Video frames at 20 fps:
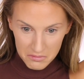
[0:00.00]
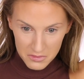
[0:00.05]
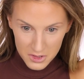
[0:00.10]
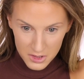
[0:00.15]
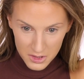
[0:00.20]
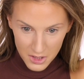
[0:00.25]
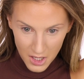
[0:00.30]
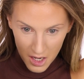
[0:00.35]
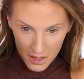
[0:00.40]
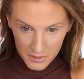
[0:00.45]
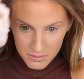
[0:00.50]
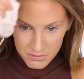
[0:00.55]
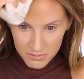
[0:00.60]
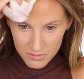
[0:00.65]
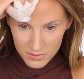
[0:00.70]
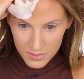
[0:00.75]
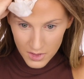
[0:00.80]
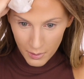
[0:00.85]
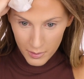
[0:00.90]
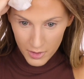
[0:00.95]
It's not
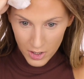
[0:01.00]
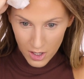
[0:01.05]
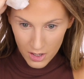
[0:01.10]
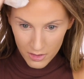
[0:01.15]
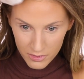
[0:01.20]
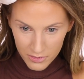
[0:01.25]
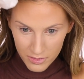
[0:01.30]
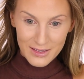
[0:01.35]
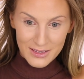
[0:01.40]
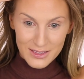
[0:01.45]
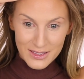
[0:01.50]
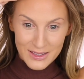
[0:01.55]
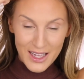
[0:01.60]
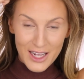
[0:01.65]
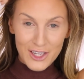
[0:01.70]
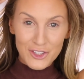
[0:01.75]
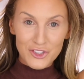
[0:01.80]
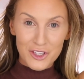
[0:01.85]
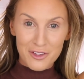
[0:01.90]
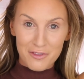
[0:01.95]
coming off. This is
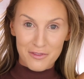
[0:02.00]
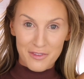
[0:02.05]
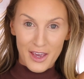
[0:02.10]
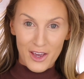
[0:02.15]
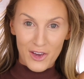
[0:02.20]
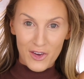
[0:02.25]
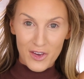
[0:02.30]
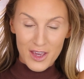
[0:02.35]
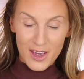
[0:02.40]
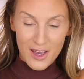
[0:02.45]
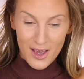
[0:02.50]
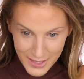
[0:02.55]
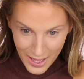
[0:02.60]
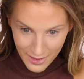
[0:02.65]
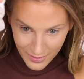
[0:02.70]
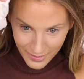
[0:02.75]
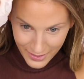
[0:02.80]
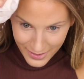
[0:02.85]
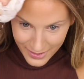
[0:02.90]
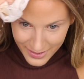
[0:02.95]
actually very
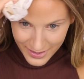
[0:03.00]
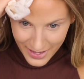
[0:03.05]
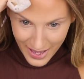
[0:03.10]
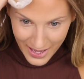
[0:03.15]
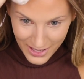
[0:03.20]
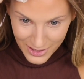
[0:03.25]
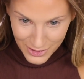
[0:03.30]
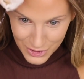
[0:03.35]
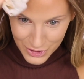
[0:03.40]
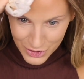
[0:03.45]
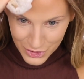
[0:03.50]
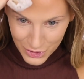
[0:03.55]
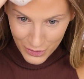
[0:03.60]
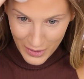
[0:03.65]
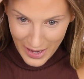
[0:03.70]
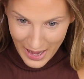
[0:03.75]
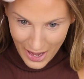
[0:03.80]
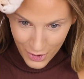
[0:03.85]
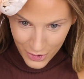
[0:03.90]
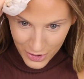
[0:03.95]
telling as
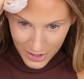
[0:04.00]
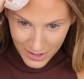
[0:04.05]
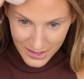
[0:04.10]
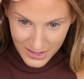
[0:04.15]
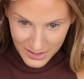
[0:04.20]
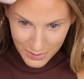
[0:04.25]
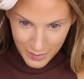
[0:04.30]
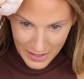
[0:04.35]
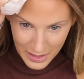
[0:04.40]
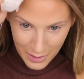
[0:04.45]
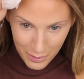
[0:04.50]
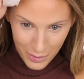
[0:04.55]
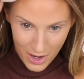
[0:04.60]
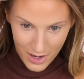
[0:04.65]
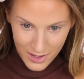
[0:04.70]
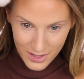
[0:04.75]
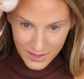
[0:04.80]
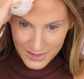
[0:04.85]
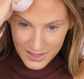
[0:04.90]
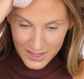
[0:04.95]
to how good this makeup
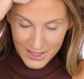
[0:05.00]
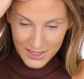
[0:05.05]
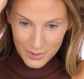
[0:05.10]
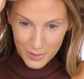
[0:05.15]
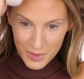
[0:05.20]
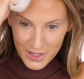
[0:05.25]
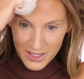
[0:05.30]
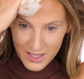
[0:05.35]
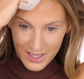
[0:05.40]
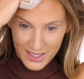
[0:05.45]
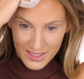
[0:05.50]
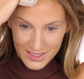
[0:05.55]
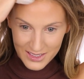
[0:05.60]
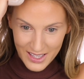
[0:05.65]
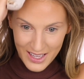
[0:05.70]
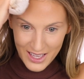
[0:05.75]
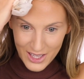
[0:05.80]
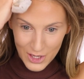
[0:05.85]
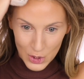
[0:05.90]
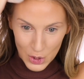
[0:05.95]
product is because
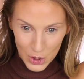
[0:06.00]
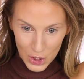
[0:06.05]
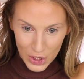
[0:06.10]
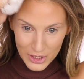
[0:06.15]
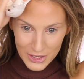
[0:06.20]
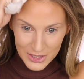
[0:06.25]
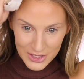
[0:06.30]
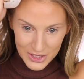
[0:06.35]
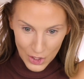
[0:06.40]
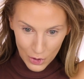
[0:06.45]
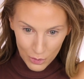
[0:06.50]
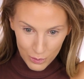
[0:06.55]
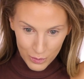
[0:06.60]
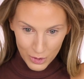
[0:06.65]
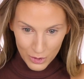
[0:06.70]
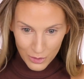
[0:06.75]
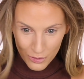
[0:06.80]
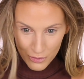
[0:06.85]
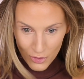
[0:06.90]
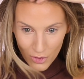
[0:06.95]
it looks so
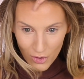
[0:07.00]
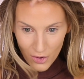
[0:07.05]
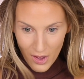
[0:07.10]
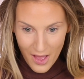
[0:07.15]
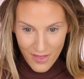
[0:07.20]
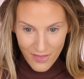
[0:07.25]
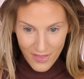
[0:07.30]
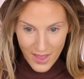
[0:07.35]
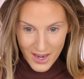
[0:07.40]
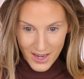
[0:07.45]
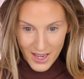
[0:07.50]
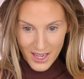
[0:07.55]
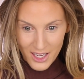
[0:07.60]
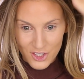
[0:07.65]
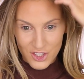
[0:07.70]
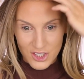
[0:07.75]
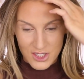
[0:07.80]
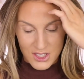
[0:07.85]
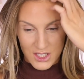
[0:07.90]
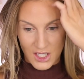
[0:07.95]
beautiful and then
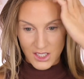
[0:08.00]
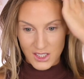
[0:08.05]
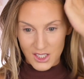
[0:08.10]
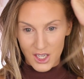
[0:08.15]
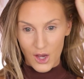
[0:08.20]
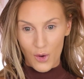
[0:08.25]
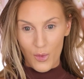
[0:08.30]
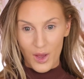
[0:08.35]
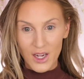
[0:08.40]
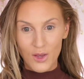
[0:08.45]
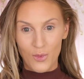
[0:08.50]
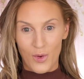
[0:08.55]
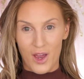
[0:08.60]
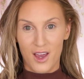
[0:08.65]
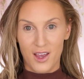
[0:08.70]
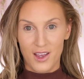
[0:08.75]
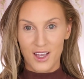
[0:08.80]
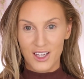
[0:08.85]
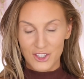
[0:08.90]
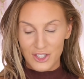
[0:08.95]
it just doesn't go
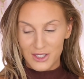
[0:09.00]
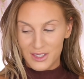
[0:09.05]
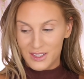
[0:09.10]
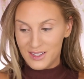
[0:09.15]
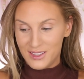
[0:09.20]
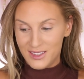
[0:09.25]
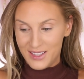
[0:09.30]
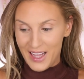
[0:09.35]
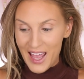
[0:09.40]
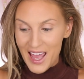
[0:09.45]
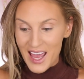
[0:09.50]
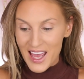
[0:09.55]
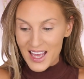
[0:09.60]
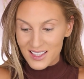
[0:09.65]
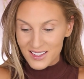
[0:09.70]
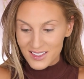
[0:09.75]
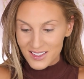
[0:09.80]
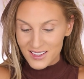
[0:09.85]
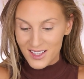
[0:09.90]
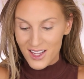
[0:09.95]
anywhere. It just
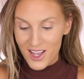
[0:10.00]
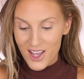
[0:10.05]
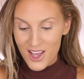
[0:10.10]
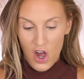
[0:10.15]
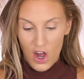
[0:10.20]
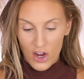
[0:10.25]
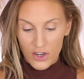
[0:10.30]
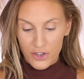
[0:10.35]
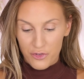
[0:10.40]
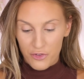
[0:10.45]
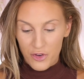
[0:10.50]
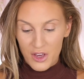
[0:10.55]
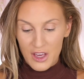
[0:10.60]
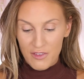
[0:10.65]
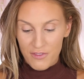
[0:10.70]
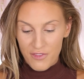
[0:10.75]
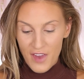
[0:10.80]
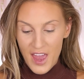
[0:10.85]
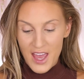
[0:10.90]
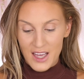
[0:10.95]
stays on your
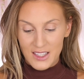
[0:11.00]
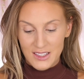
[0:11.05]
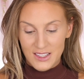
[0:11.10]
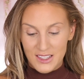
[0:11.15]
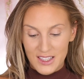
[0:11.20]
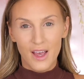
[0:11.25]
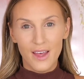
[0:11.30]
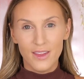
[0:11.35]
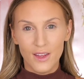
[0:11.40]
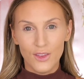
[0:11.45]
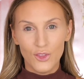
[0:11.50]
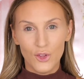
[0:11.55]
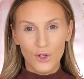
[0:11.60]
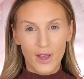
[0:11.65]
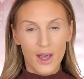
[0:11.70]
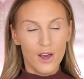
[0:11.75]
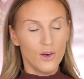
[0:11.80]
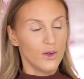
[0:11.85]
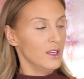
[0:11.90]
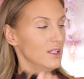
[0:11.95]
freaking face. And then
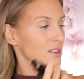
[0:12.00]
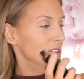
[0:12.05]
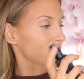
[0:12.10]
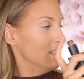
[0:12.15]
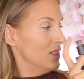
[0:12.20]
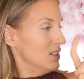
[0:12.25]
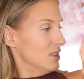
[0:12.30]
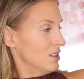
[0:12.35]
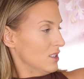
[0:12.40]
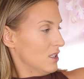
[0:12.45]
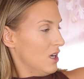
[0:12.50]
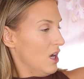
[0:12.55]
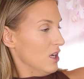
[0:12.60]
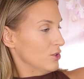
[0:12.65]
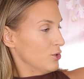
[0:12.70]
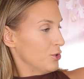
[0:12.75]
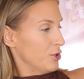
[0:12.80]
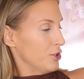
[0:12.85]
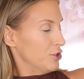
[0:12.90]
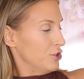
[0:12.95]
look how easy it is to
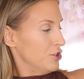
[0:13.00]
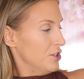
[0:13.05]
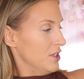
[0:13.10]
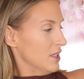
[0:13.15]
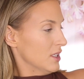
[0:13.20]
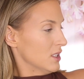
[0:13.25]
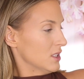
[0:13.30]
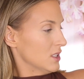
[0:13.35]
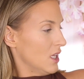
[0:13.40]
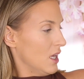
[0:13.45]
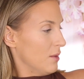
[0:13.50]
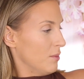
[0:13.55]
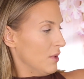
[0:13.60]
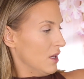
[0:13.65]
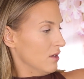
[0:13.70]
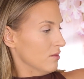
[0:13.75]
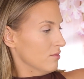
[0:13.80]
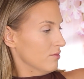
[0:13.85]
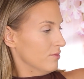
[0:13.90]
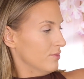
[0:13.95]
contour your cheeks. I
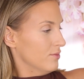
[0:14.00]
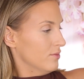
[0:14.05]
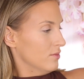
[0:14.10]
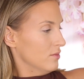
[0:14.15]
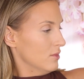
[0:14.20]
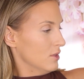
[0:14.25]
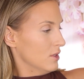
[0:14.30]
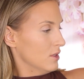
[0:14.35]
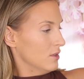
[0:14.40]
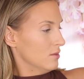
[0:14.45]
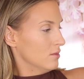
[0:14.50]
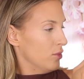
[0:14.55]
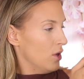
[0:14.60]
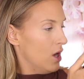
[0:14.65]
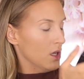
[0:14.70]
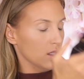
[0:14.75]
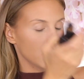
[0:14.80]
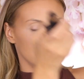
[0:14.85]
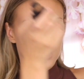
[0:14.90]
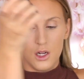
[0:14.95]
mean, eh,
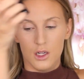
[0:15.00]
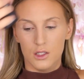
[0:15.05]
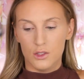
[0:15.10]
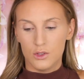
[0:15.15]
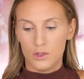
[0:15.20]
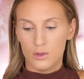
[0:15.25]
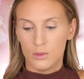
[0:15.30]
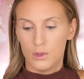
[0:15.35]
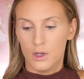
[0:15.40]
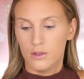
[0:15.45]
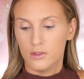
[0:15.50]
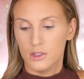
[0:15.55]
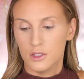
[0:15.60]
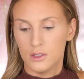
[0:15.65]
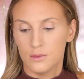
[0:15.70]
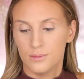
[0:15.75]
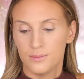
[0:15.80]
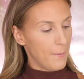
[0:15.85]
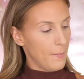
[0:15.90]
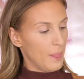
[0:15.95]
bronze, contour, whatever.
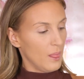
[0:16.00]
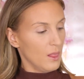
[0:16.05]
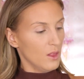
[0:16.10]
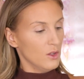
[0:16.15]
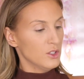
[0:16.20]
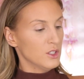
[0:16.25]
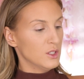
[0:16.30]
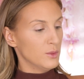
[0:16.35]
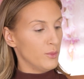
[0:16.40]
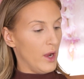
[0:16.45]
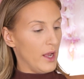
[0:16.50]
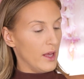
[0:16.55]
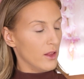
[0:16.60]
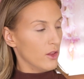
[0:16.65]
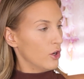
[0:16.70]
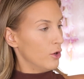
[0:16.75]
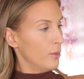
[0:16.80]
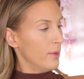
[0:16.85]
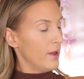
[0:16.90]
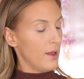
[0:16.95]
I'm gonna spray a
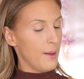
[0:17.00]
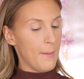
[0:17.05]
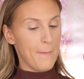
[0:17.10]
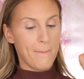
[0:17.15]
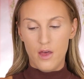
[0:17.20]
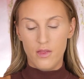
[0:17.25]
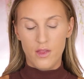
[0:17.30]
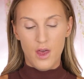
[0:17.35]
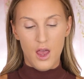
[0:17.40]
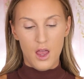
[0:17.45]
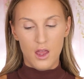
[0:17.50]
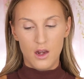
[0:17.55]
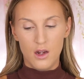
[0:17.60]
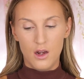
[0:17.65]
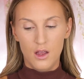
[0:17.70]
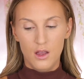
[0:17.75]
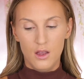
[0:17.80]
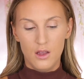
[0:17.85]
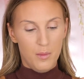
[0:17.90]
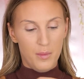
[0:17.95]
little bit and
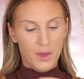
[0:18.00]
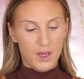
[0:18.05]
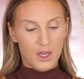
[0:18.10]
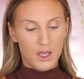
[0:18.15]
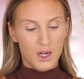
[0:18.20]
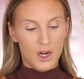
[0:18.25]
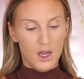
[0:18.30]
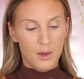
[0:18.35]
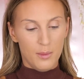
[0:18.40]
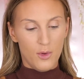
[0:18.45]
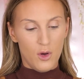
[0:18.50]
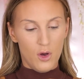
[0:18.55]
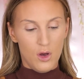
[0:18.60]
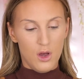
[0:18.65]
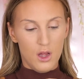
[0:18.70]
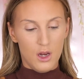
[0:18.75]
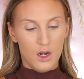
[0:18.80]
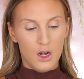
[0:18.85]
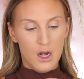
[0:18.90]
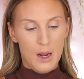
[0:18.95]
then pick it up
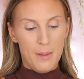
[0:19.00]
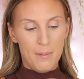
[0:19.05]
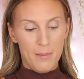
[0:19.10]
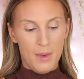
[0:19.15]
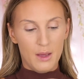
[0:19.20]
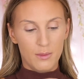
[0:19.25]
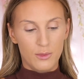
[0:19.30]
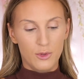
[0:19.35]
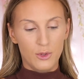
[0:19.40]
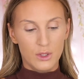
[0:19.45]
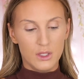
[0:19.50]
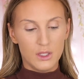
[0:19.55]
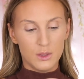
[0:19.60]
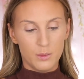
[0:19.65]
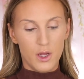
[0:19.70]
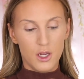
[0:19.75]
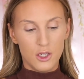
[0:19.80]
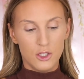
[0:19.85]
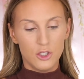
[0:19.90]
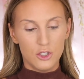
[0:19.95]
on my beauty
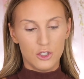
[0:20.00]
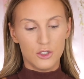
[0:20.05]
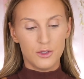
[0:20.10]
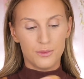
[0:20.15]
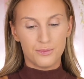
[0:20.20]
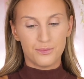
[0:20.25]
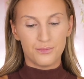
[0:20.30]
sponge